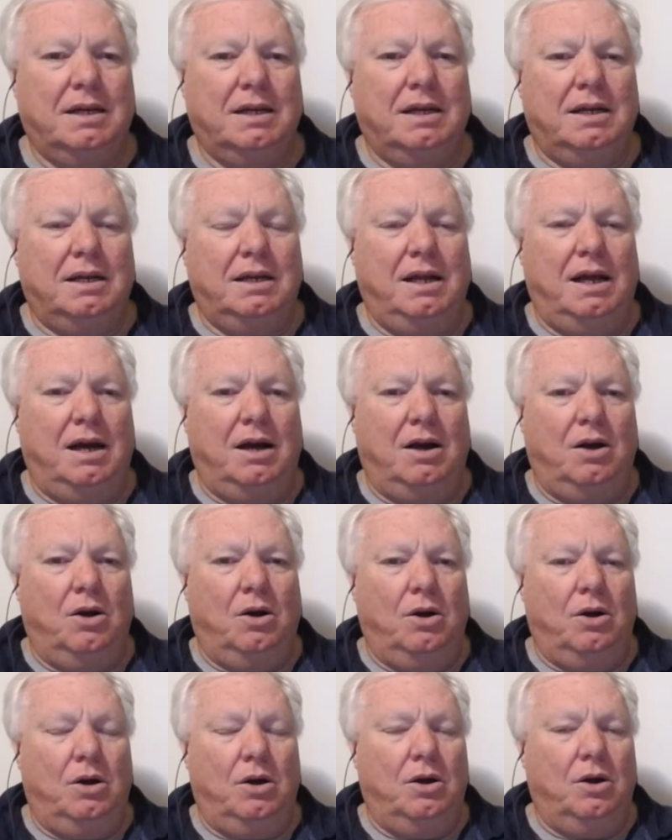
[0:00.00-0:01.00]
Now,
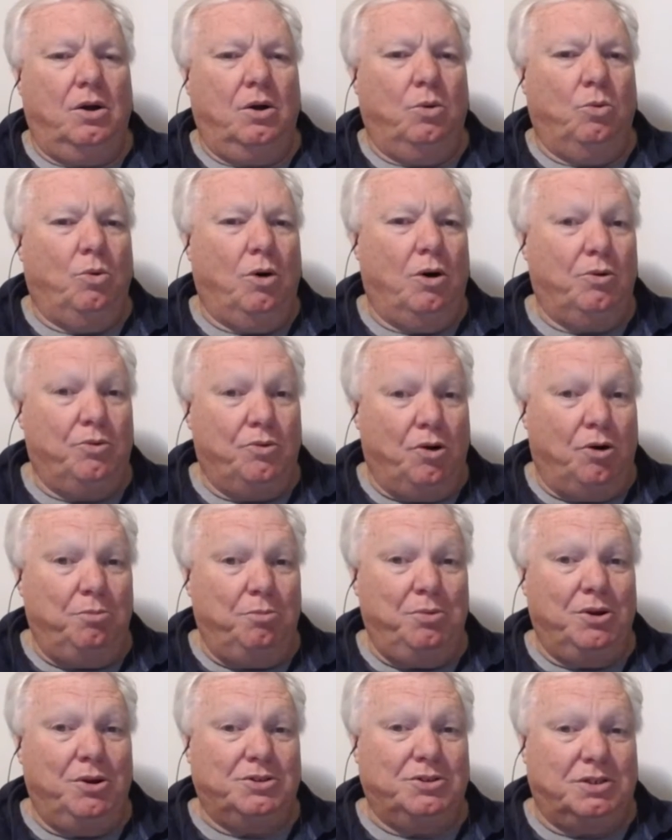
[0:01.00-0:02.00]
while we're on
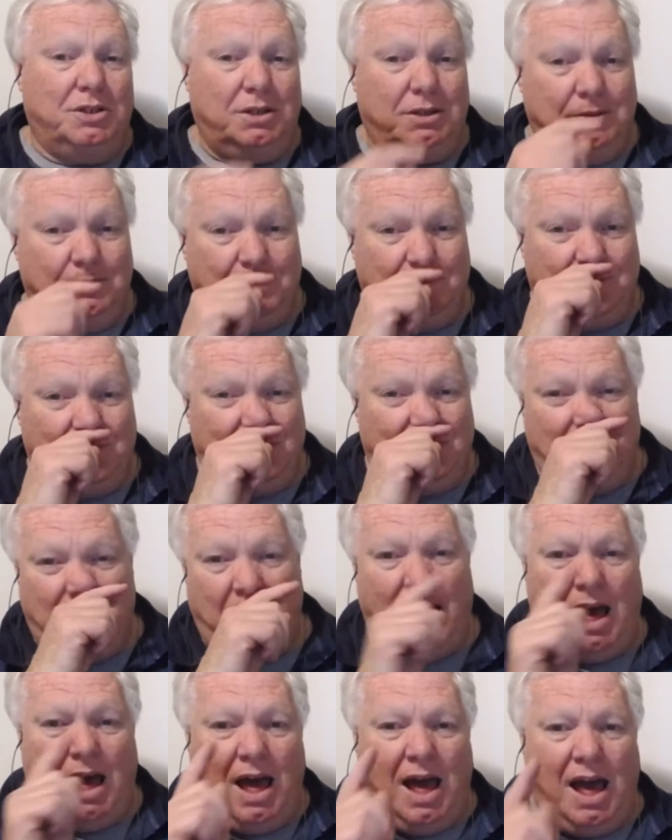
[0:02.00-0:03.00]
music,
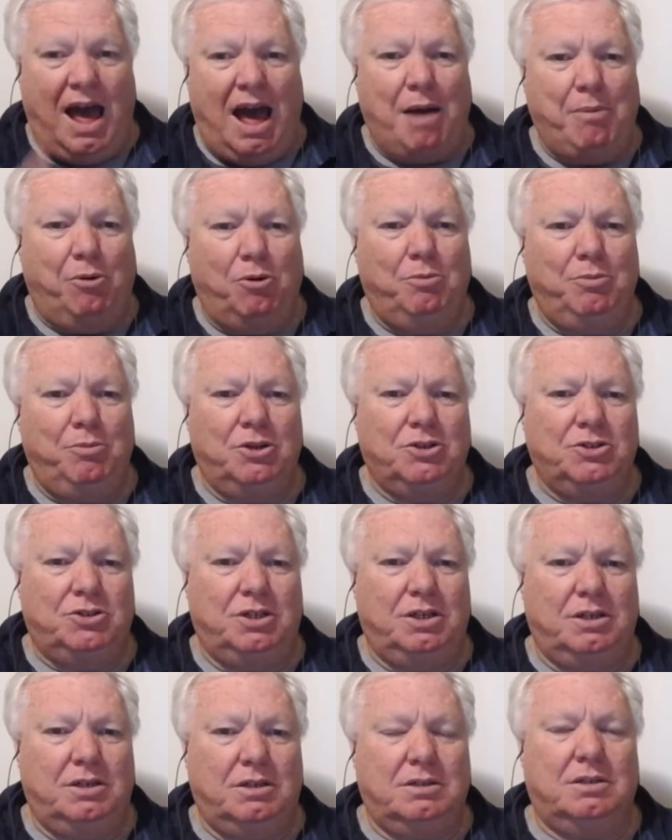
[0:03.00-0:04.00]
Apple
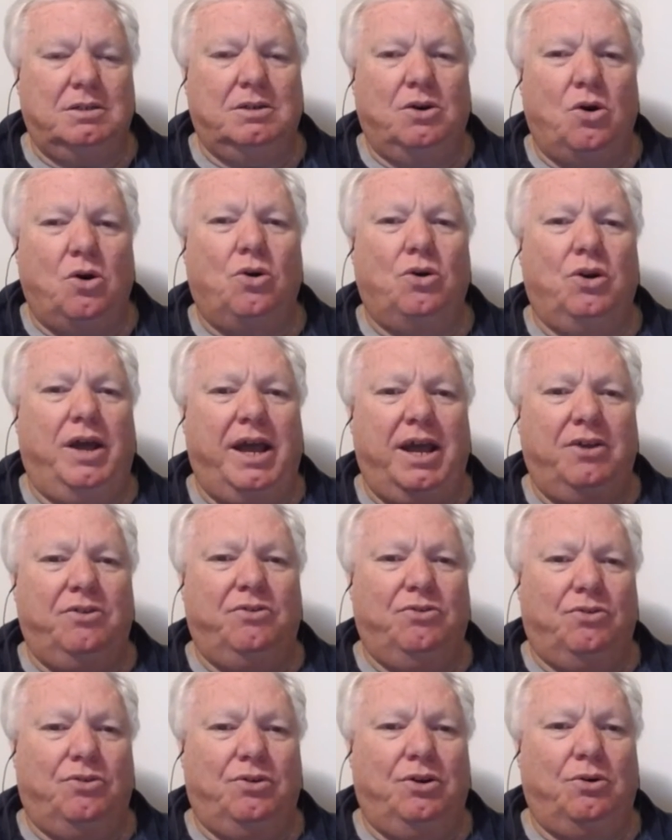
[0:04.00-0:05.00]
Music on
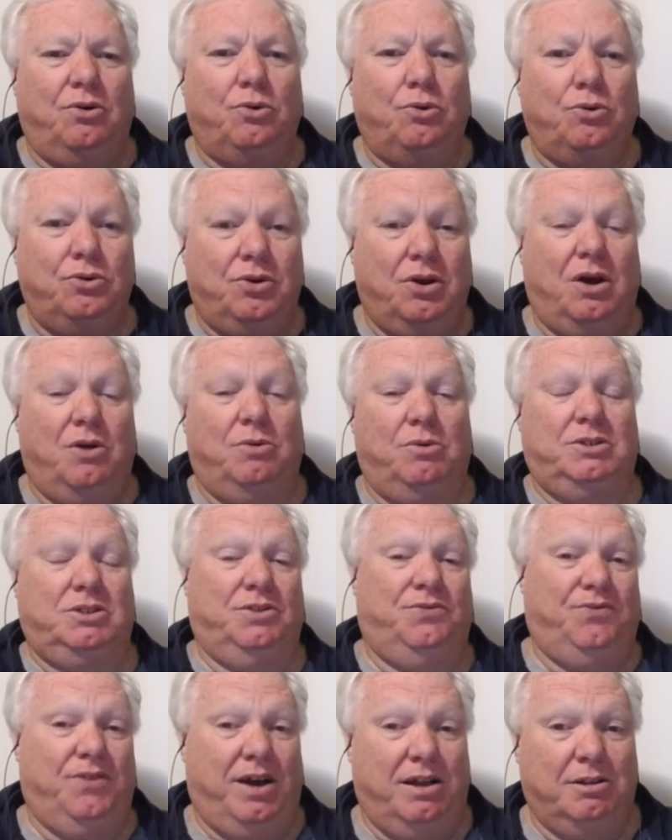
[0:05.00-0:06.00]
Android Auto is
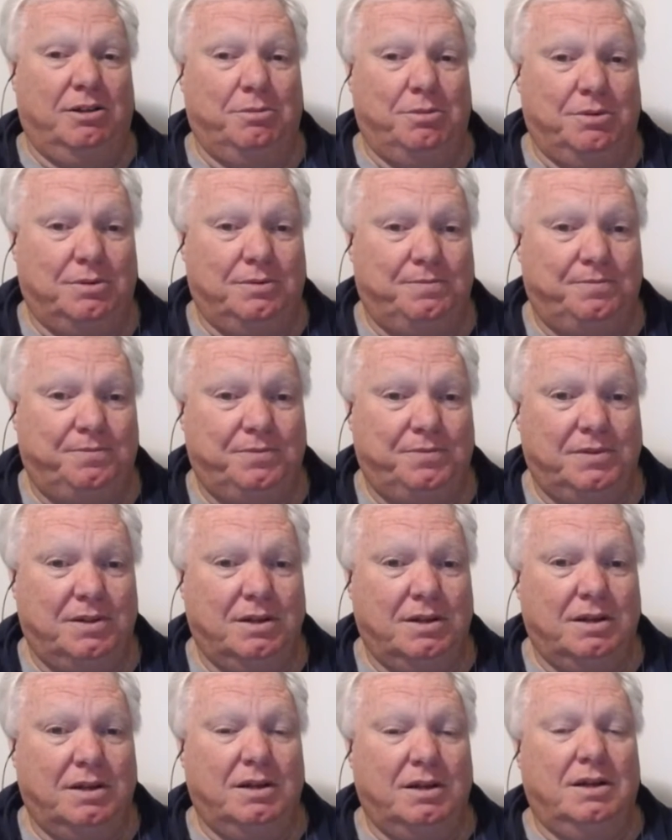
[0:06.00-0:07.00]
available.
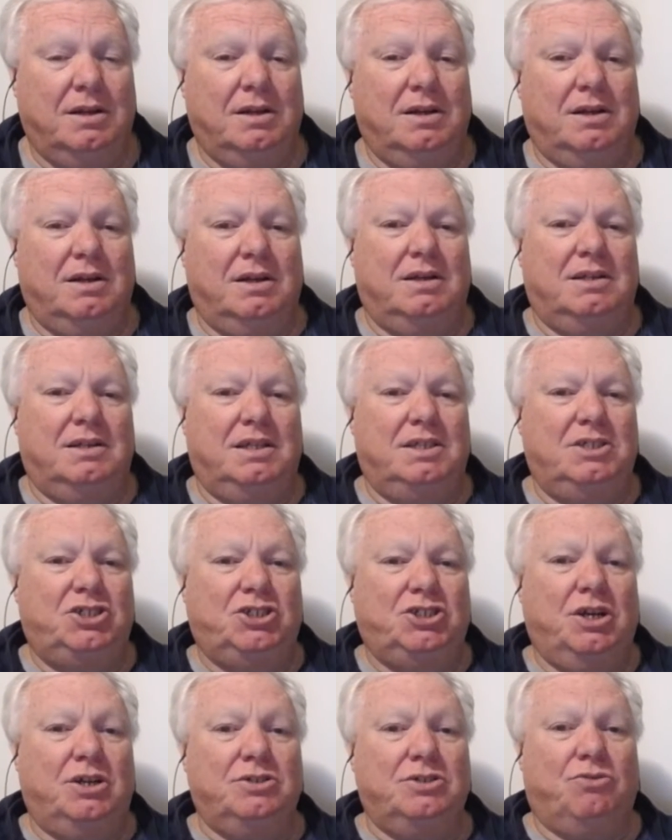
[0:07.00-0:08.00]
So this
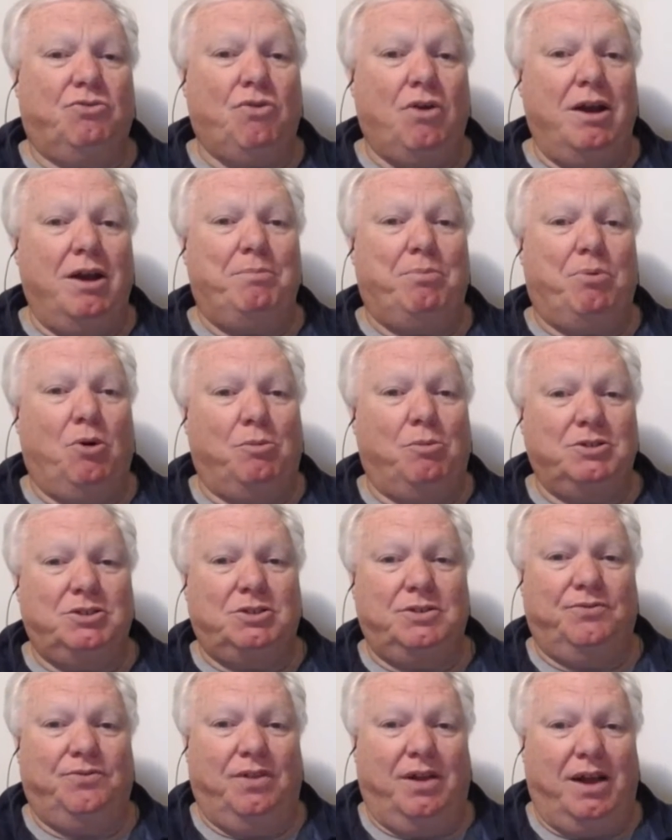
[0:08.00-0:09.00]
shows great promise
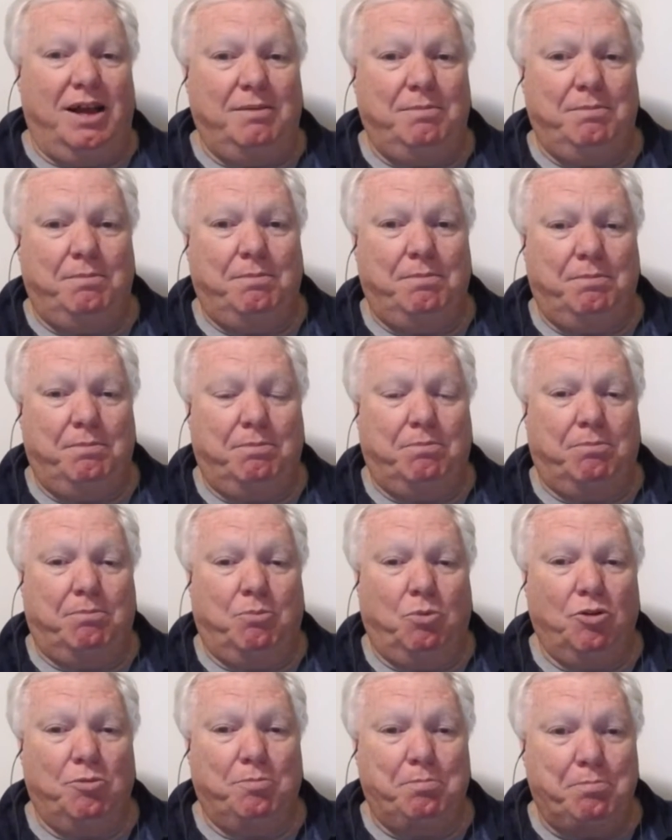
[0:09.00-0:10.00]
of late,
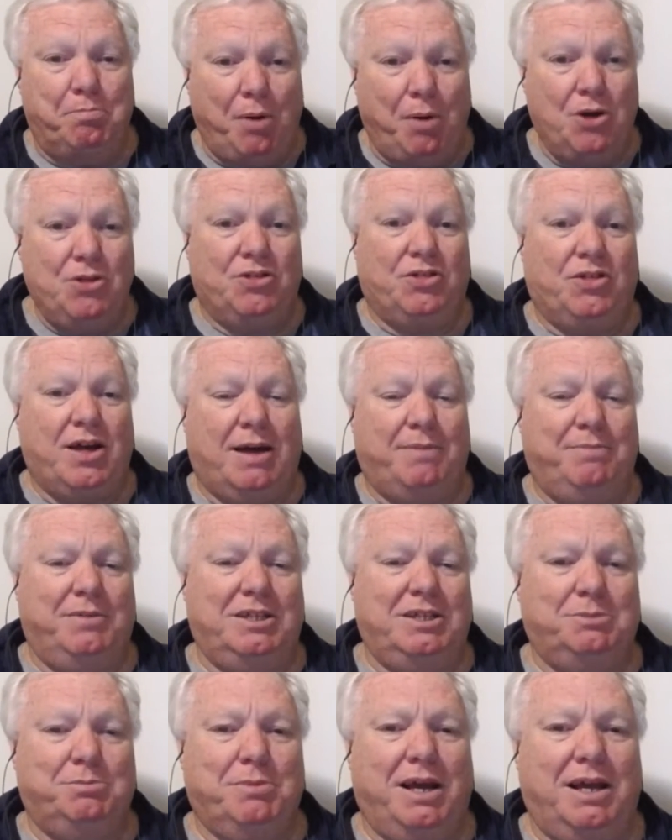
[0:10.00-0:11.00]
with both
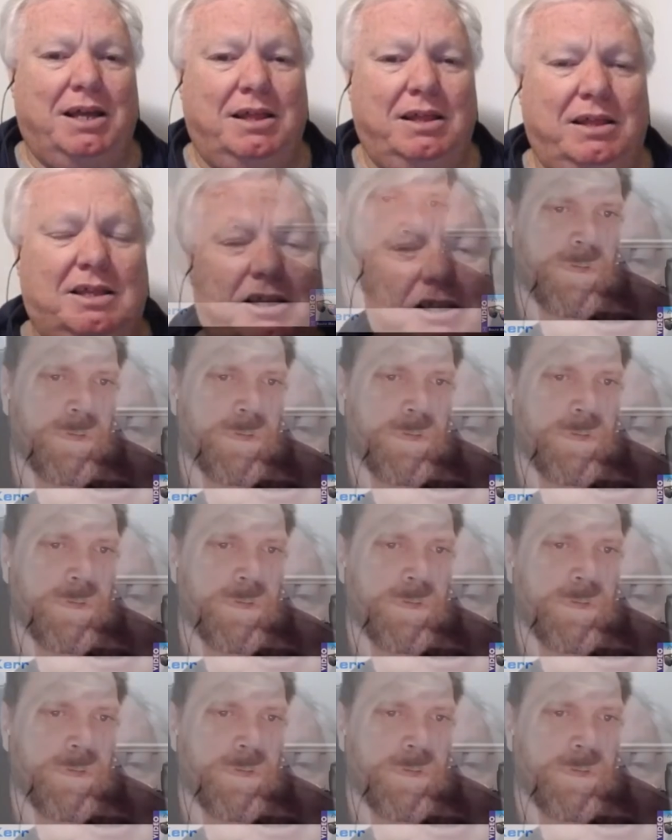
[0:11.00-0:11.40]
companies making things